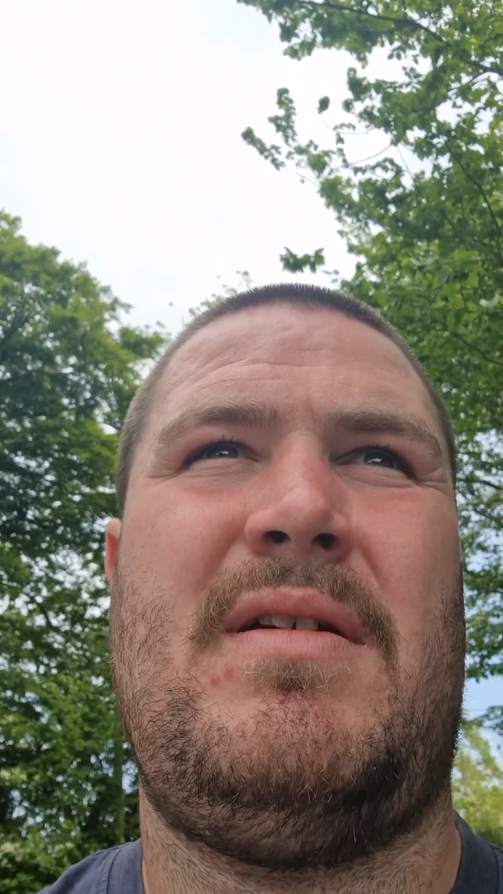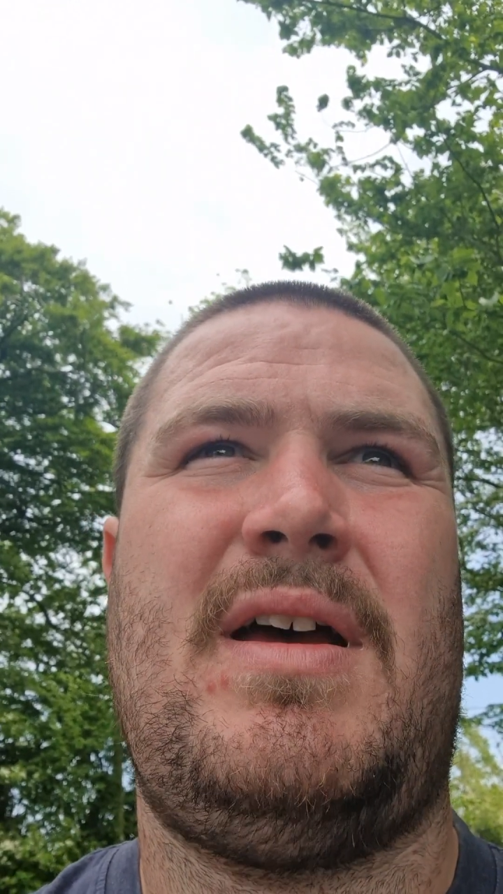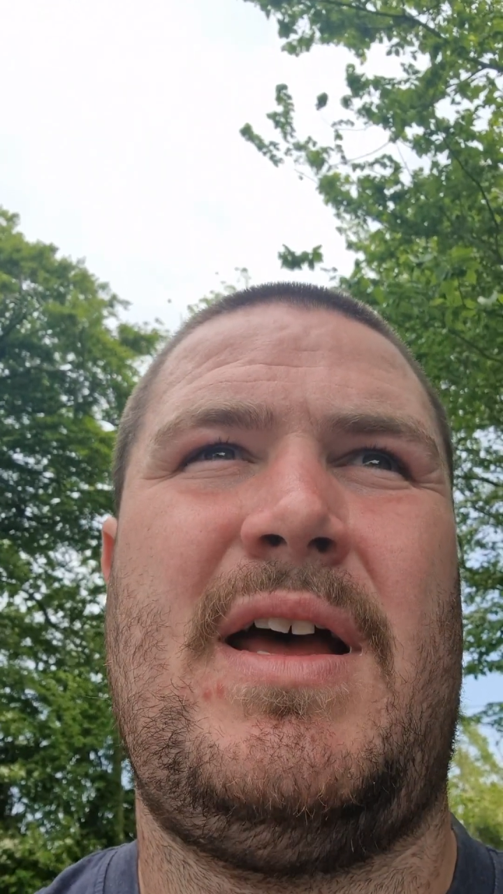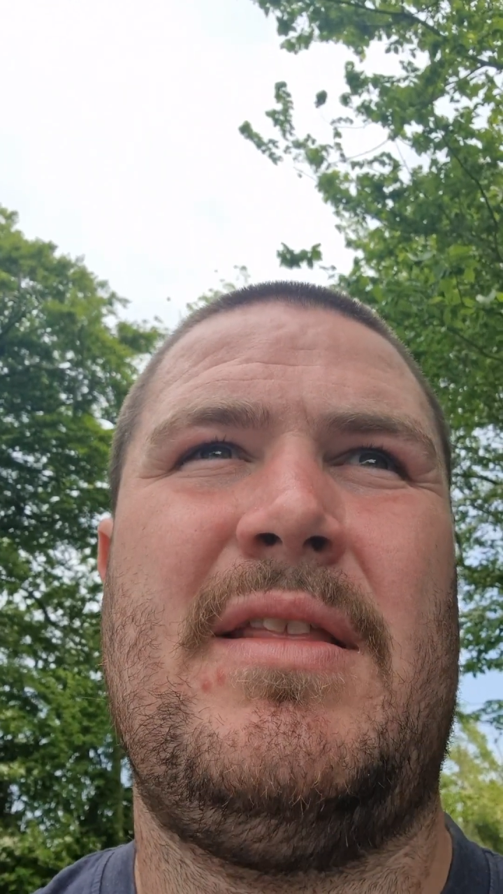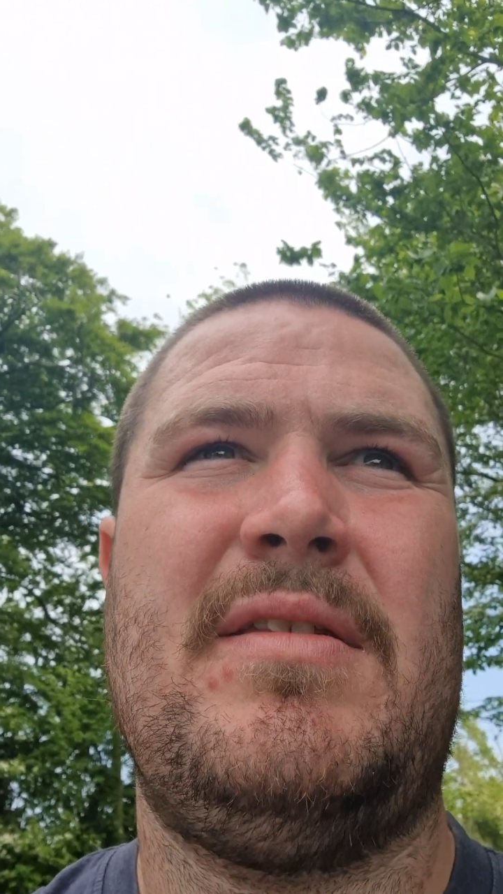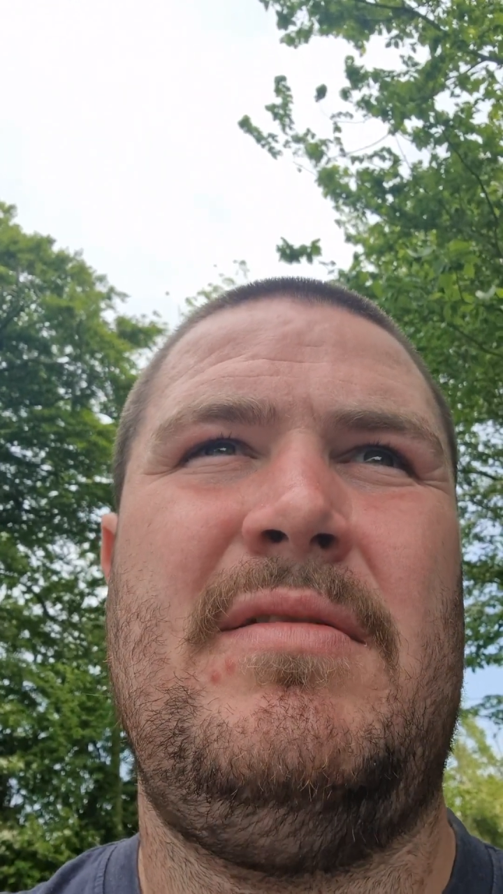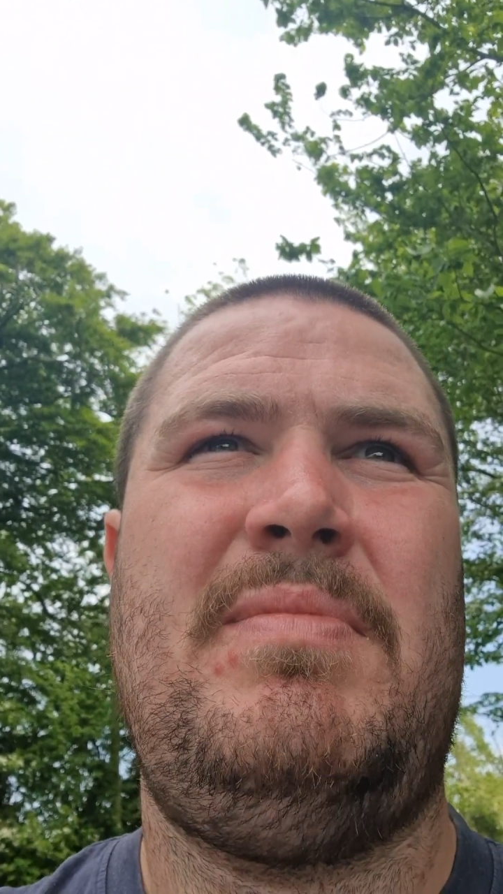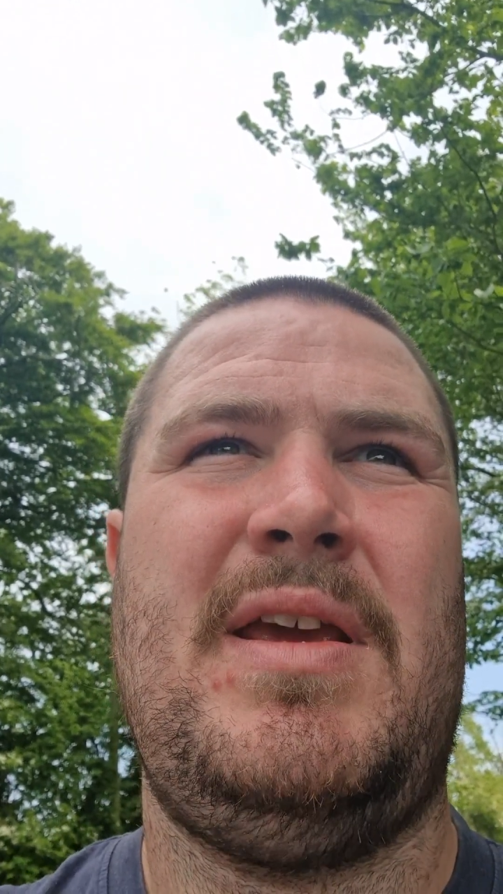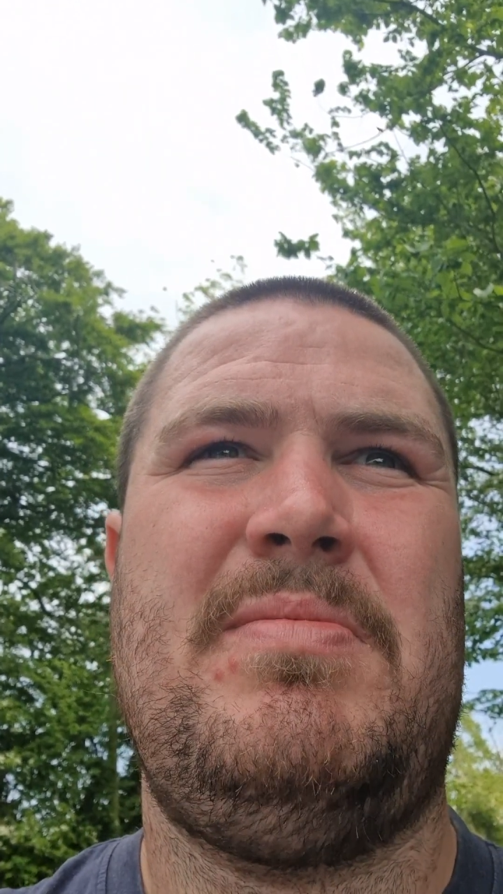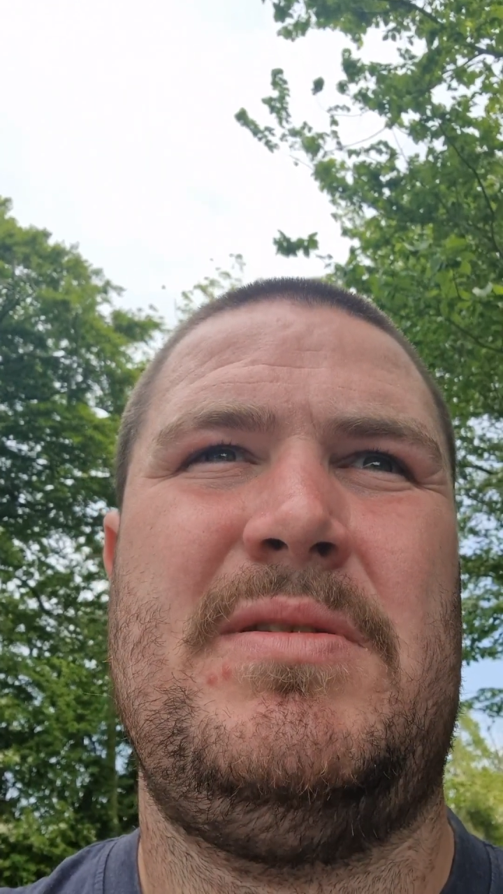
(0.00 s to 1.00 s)
And
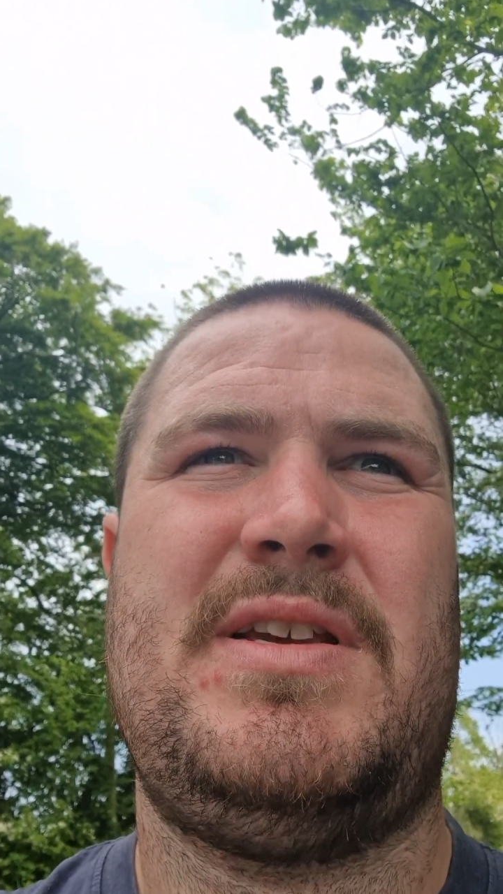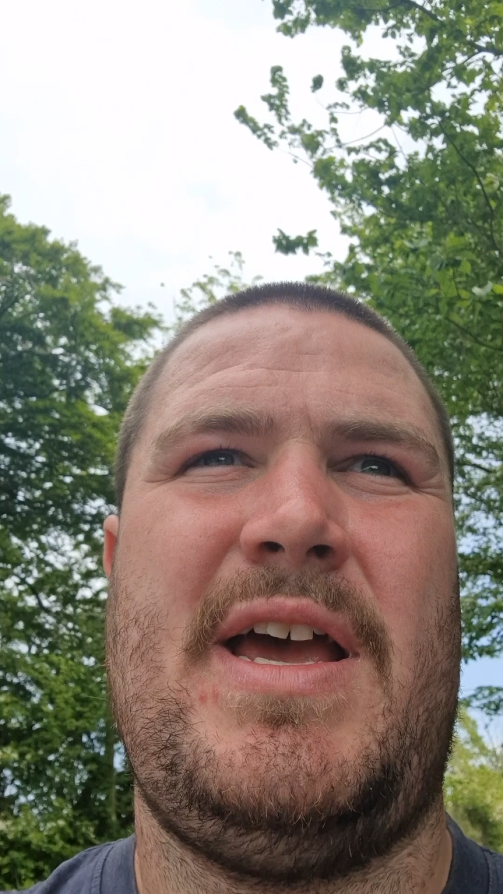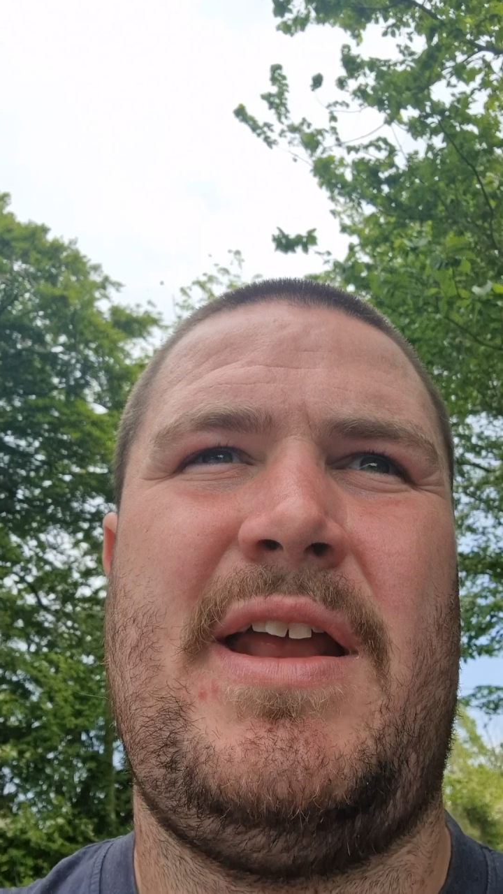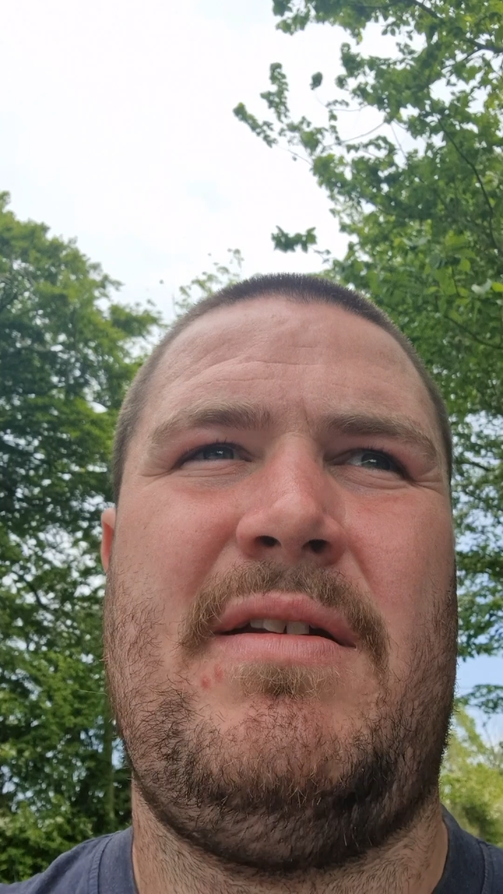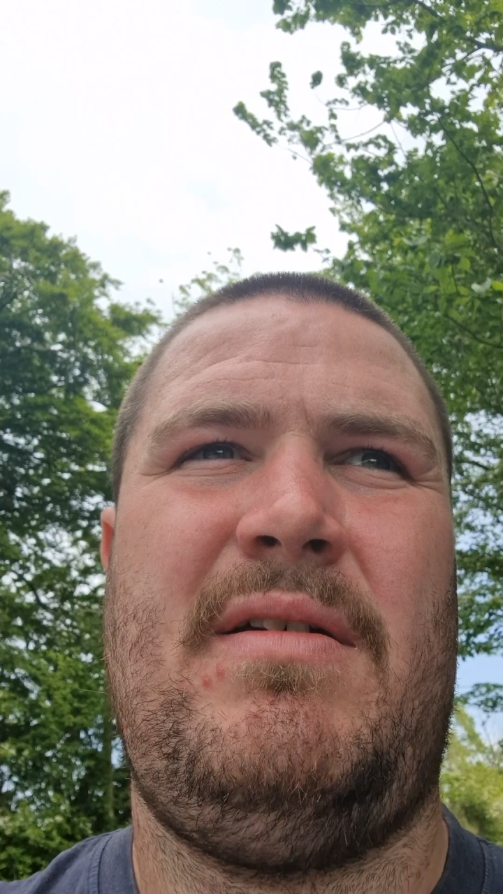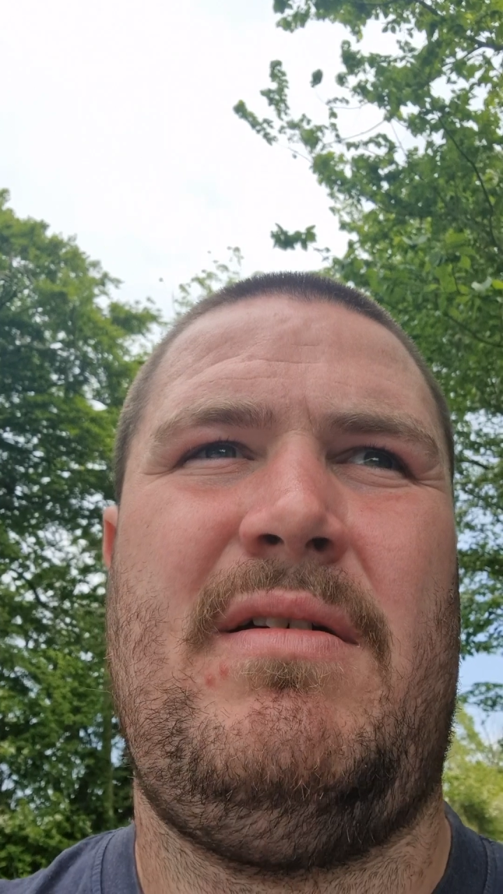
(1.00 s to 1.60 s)
people saying,